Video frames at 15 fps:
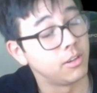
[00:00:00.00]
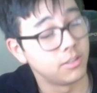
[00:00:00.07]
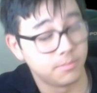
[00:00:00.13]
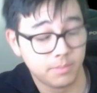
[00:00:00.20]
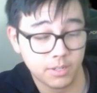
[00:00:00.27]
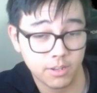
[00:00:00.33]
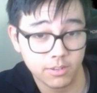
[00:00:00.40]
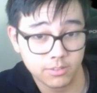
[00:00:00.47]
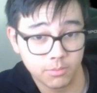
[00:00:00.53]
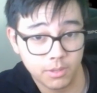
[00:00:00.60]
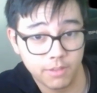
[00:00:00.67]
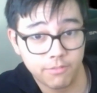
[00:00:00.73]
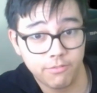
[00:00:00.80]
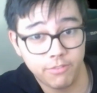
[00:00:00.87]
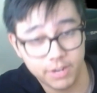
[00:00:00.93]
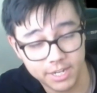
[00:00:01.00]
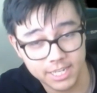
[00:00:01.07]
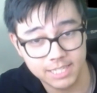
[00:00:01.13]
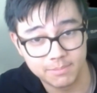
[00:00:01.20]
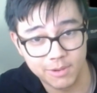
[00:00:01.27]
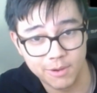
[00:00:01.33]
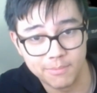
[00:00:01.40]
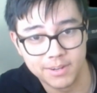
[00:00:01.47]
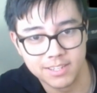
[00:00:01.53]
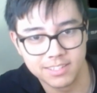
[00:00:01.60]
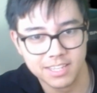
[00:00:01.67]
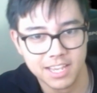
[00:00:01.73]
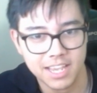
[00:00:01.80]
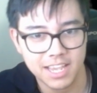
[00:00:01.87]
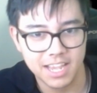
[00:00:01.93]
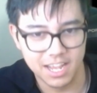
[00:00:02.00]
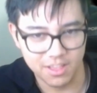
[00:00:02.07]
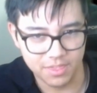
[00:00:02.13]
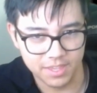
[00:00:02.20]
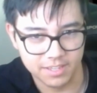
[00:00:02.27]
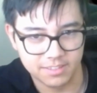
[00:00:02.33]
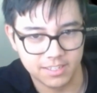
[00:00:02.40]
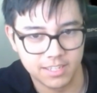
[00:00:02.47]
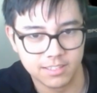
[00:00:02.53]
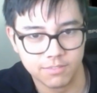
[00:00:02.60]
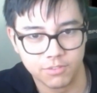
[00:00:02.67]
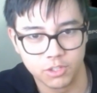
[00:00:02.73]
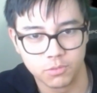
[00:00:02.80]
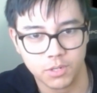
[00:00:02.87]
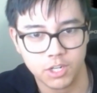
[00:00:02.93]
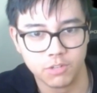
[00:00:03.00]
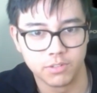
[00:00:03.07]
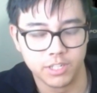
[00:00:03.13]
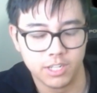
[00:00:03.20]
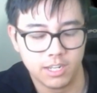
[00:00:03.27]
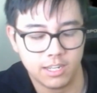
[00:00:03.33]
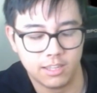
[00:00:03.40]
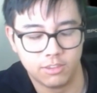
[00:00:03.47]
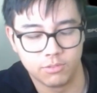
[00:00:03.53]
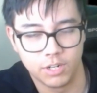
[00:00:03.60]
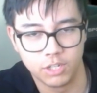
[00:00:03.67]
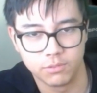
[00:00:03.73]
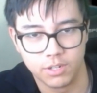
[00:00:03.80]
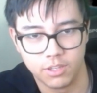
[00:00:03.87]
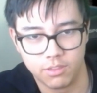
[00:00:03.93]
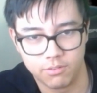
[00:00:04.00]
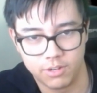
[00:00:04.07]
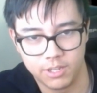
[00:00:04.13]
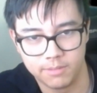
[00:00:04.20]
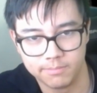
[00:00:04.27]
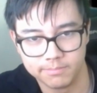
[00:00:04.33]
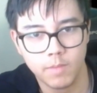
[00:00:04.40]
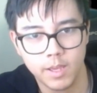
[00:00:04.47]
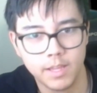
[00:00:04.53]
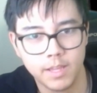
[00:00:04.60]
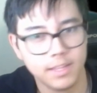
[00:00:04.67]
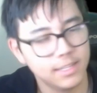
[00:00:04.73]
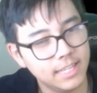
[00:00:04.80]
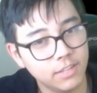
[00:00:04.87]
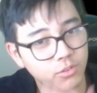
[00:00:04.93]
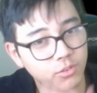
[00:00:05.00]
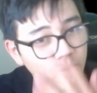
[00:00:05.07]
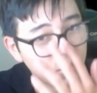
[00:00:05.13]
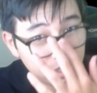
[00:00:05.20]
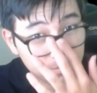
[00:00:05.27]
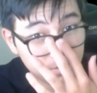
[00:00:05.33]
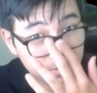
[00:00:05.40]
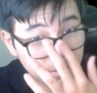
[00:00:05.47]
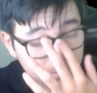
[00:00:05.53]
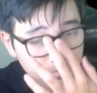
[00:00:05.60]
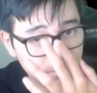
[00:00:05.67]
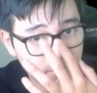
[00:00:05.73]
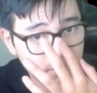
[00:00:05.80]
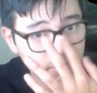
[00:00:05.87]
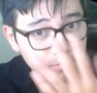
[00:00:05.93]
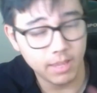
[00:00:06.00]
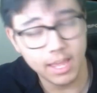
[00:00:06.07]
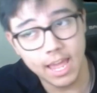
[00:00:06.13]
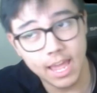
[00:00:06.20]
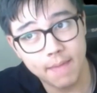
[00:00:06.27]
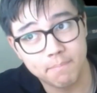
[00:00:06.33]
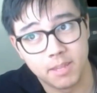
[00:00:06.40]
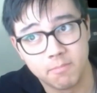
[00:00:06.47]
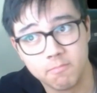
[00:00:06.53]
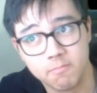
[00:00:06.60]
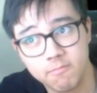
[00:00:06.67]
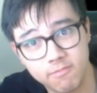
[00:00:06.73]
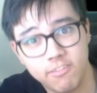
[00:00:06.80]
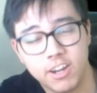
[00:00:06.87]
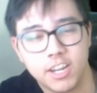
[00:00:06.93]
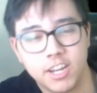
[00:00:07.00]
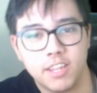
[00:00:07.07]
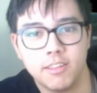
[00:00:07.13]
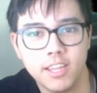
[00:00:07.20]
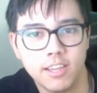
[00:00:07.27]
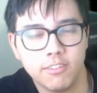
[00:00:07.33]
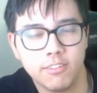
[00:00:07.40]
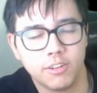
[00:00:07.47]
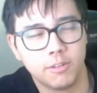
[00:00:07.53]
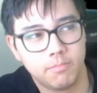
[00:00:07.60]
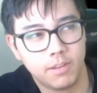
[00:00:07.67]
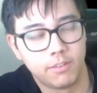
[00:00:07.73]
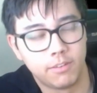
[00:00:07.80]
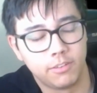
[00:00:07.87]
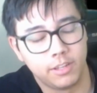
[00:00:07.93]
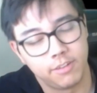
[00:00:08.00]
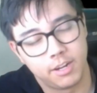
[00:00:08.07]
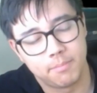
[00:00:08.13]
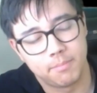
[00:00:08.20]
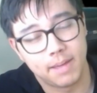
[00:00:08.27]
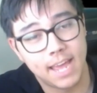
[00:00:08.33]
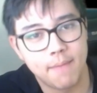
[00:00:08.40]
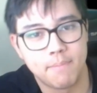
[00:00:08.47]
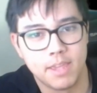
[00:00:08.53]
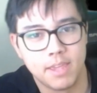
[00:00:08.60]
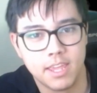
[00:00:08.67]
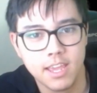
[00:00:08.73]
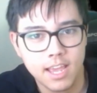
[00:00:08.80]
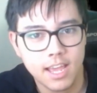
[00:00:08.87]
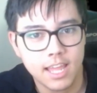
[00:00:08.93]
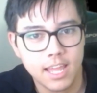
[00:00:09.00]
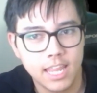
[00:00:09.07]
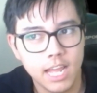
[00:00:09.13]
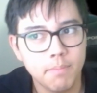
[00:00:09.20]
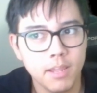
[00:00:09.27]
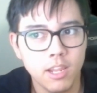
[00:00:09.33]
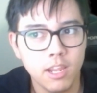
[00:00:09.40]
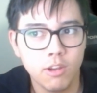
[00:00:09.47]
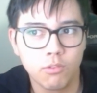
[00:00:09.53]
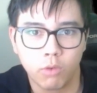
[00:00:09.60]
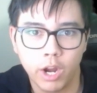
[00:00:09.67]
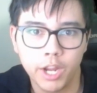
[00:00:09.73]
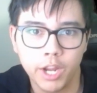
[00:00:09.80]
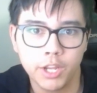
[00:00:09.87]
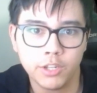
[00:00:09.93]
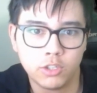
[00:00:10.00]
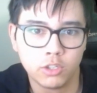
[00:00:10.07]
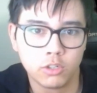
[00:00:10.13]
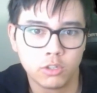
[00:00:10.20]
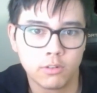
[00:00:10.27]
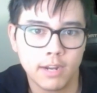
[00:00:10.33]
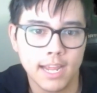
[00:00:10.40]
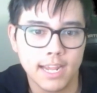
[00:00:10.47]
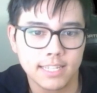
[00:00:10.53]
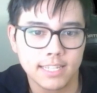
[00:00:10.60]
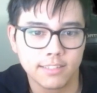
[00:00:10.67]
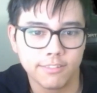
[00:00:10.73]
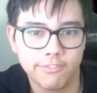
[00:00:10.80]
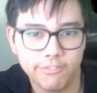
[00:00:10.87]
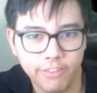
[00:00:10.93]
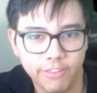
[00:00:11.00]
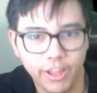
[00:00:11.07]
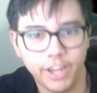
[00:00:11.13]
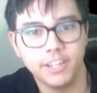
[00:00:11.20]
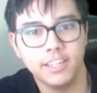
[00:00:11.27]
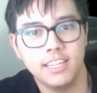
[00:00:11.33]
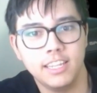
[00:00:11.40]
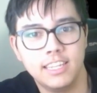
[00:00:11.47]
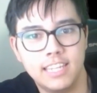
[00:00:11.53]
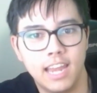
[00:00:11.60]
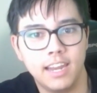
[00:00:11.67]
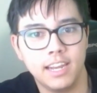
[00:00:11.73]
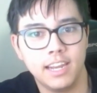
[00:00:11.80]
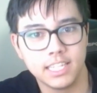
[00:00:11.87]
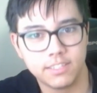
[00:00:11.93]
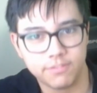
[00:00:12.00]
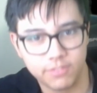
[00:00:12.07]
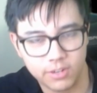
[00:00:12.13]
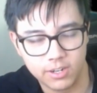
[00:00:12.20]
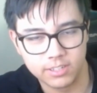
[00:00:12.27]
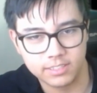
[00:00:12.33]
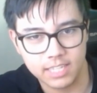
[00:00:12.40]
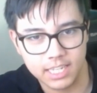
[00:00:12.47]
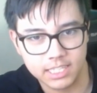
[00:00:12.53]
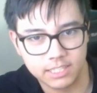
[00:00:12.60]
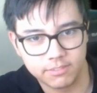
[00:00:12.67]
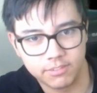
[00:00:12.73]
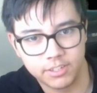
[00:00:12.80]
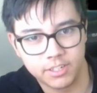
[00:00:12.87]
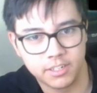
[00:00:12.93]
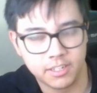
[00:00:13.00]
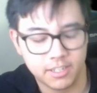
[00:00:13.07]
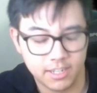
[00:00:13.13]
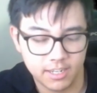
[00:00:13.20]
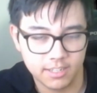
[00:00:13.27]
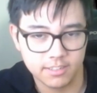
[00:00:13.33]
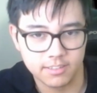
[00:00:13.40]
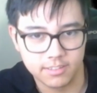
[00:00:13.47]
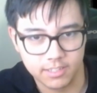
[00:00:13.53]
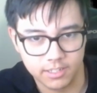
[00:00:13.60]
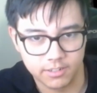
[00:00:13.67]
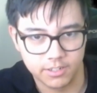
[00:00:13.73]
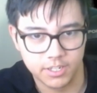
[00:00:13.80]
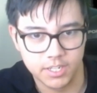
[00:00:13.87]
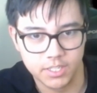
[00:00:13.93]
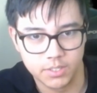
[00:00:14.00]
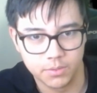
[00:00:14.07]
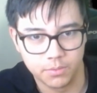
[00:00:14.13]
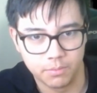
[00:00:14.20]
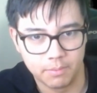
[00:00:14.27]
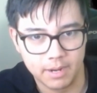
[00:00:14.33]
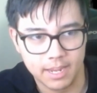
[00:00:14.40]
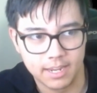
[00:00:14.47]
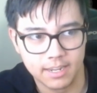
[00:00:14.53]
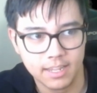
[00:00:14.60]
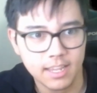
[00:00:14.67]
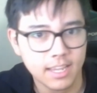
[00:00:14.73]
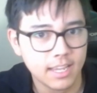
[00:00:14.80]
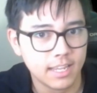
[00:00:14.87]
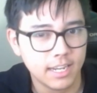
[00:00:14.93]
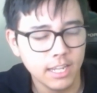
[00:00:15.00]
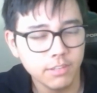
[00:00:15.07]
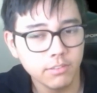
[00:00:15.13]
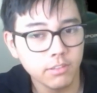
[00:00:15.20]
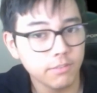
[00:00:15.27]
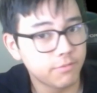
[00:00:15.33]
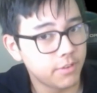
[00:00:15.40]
also one of the funniest moments in this season for 2023. Let's now talk something happy, funny. Well, not really funny, but happy. That being Ryan Truex finally getting his first Xfinity Series win. This is a very